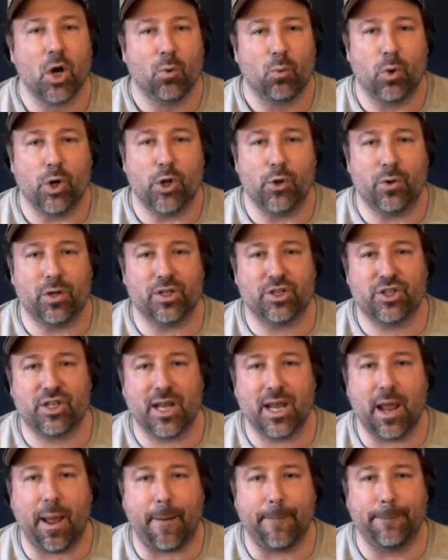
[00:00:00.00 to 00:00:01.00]
where you can
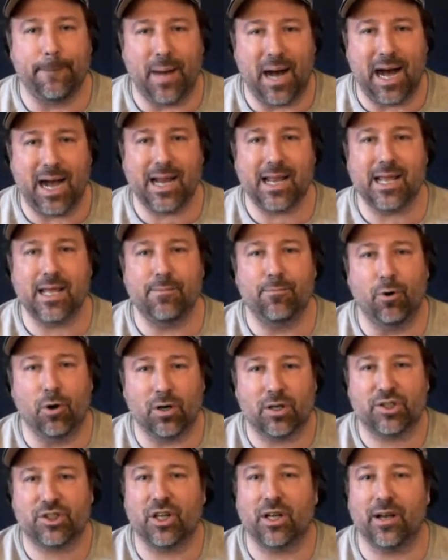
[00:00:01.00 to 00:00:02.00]
see my
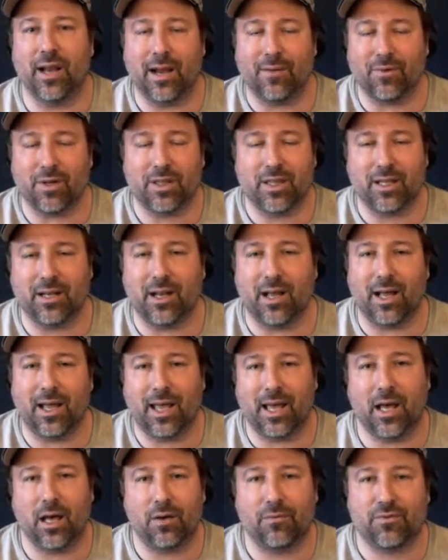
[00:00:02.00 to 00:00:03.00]
ebooks and everything that I
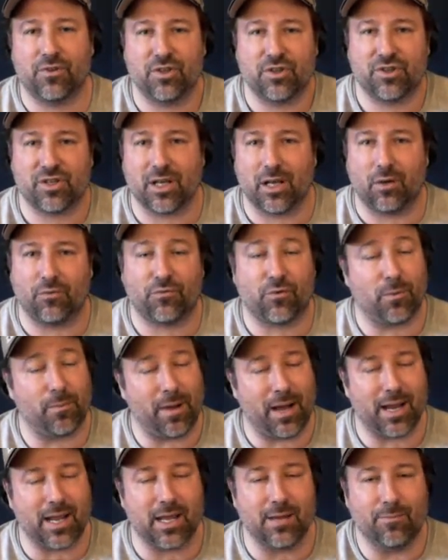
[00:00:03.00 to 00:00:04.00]
have to sell for
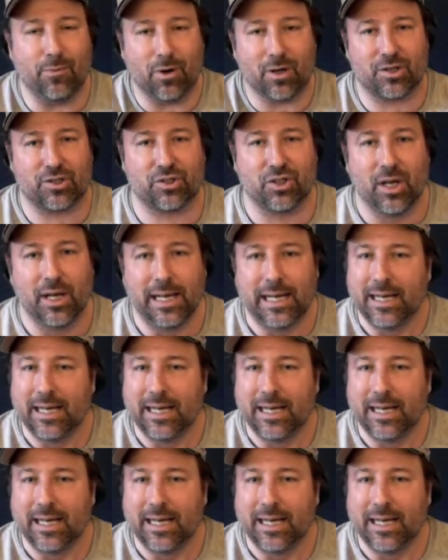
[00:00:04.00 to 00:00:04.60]
my ebooks.